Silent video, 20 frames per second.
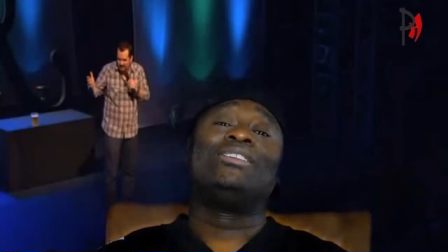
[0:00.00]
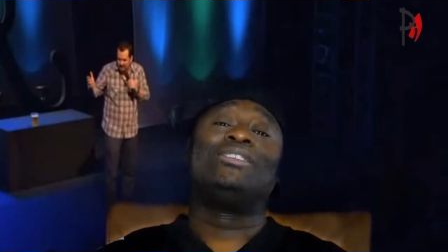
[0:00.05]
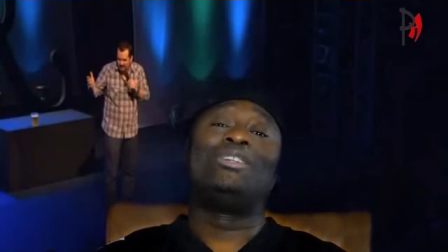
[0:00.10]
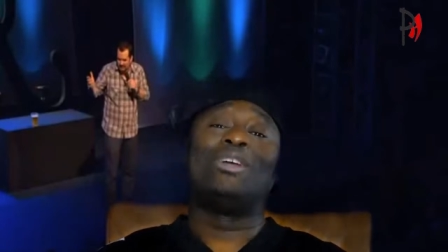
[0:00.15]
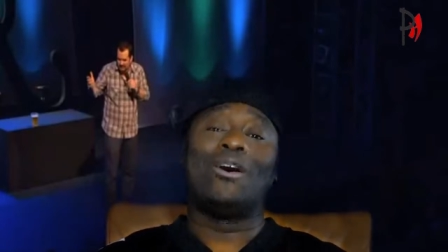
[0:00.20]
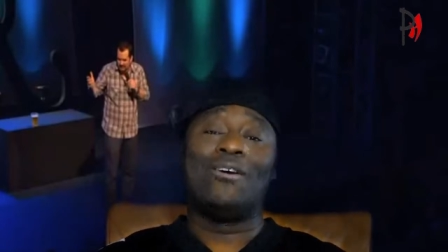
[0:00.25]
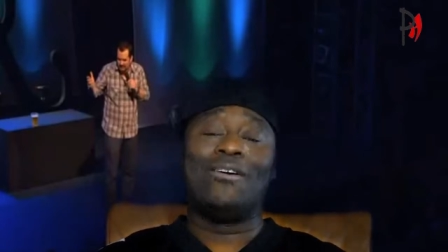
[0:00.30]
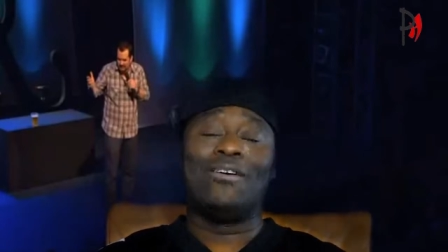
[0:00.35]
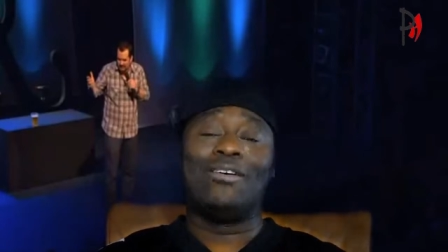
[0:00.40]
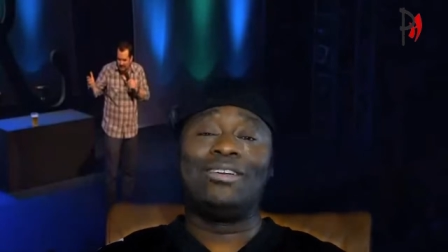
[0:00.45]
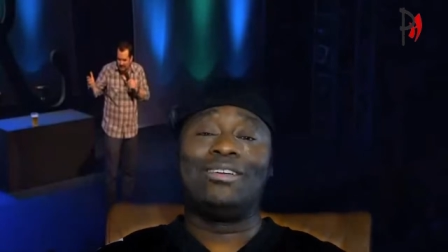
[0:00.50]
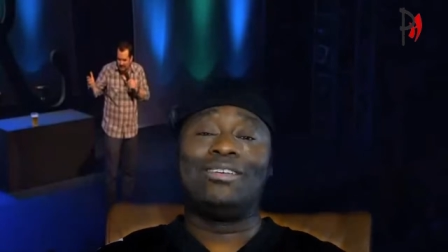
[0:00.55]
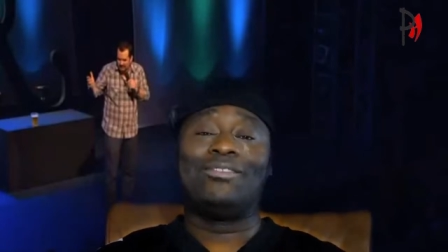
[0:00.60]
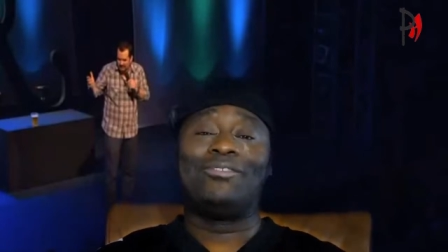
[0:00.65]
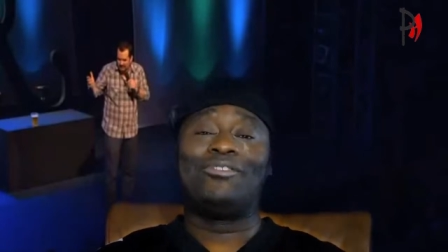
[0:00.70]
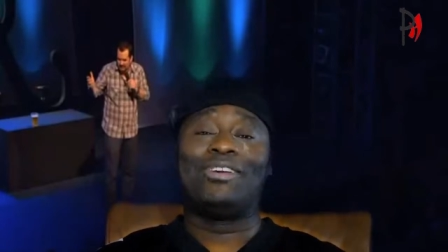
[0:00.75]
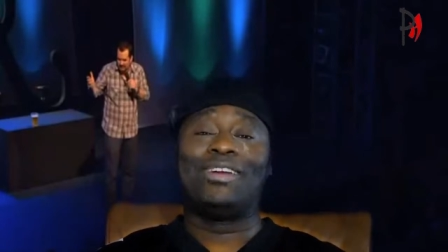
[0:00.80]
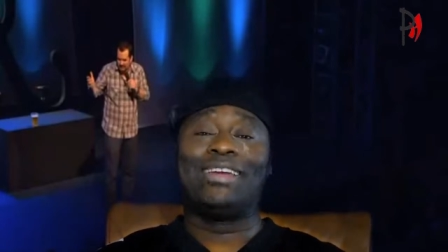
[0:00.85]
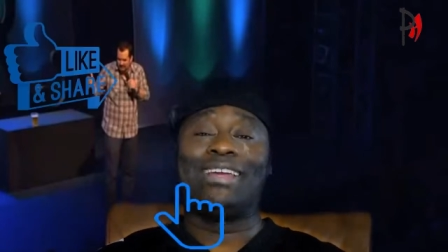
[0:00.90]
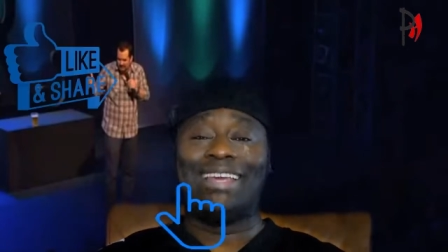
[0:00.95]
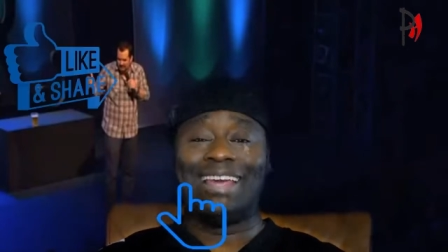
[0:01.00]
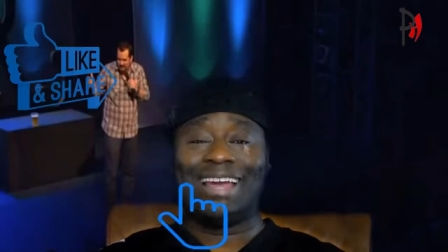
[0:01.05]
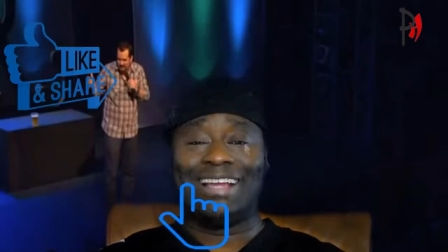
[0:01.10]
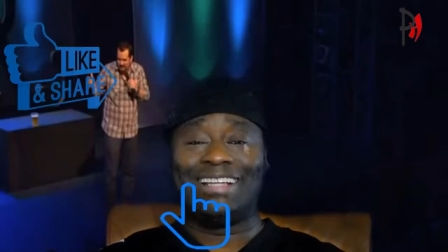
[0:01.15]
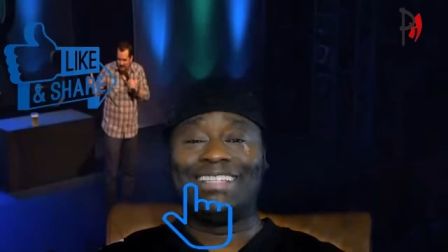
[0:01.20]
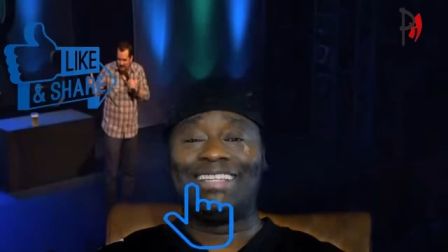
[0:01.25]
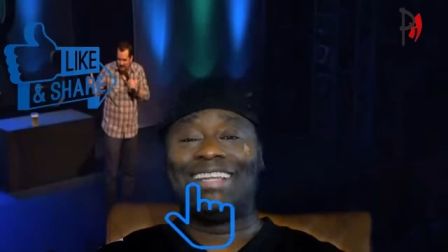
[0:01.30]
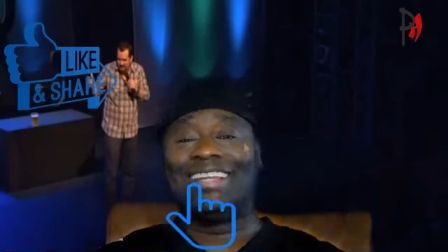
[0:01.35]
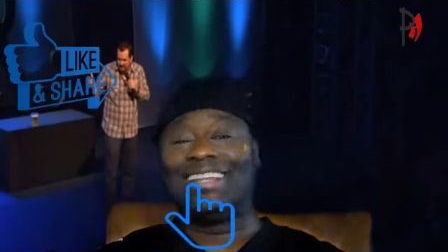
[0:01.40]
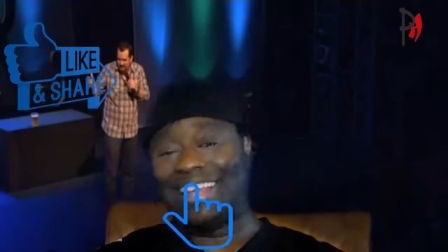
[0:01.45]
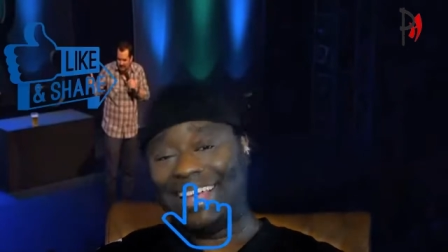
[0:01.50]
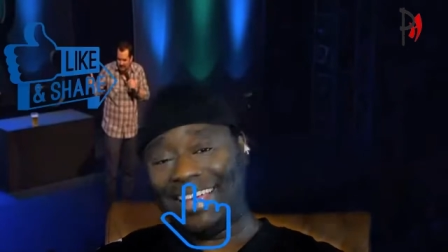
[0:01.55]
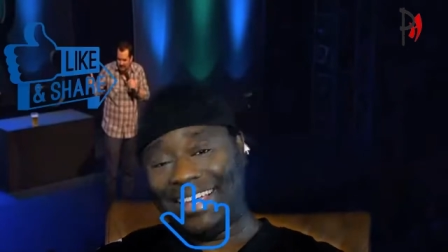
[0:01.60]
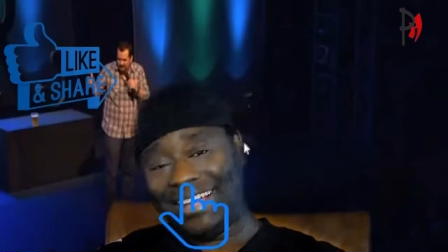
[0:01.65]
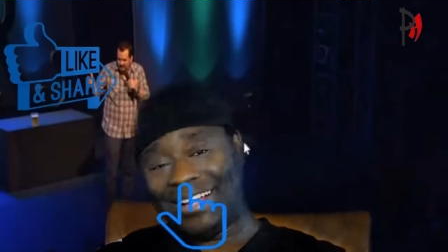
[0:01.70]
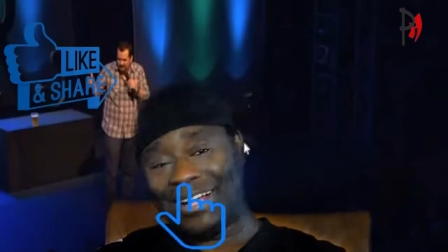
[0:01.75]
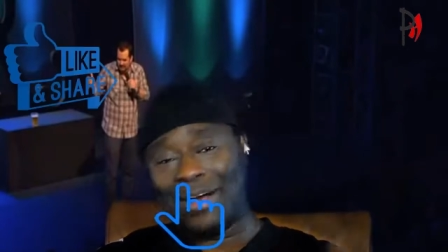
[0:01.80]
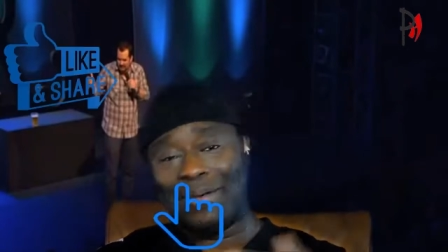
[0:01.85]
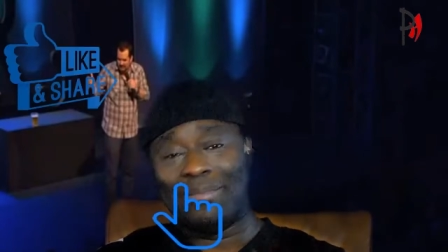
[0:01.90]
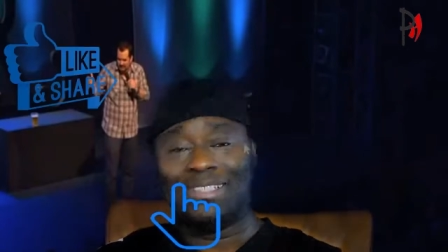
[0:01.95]
Don't forget to
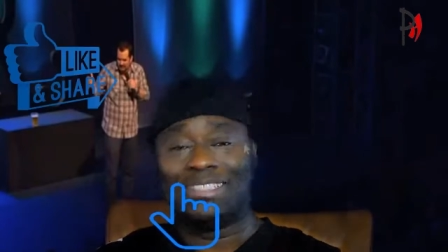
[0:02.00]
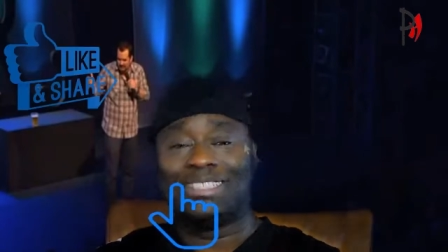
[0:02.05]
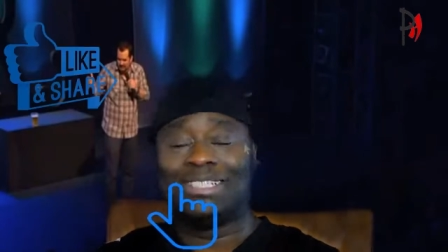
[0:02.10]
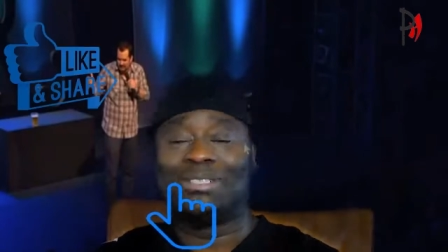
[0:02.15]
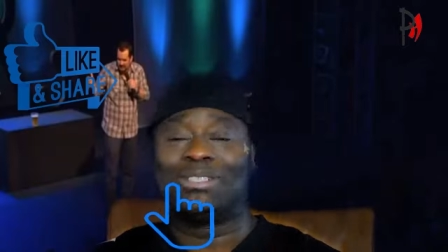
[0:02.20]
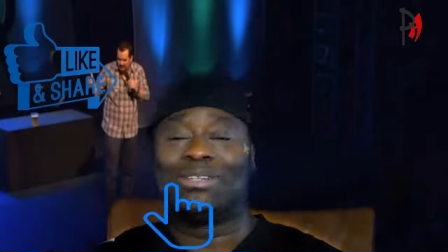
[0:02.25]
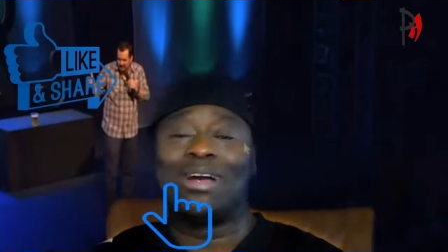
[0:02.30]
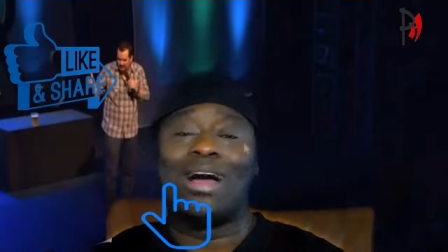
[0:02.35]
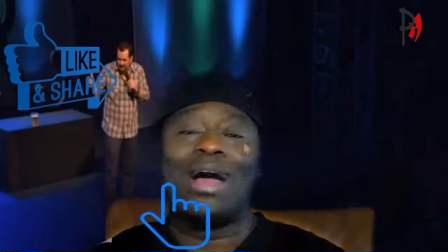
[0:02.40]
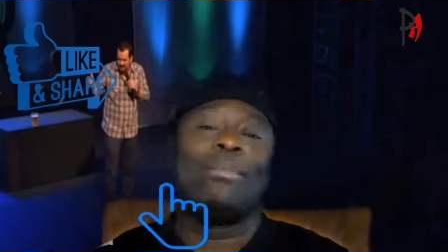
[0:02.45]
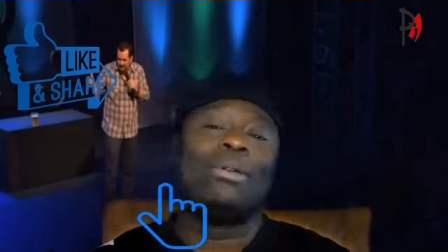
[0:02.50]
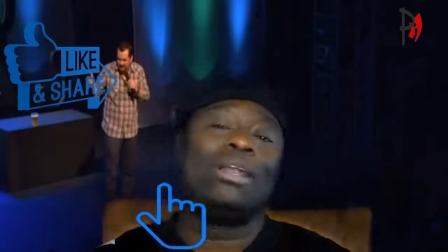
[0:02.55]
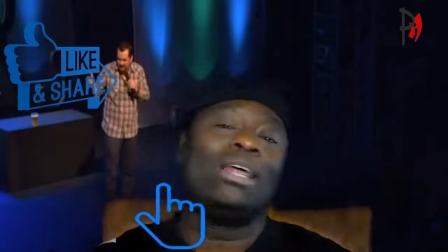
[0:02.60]
like, comment, subscribe,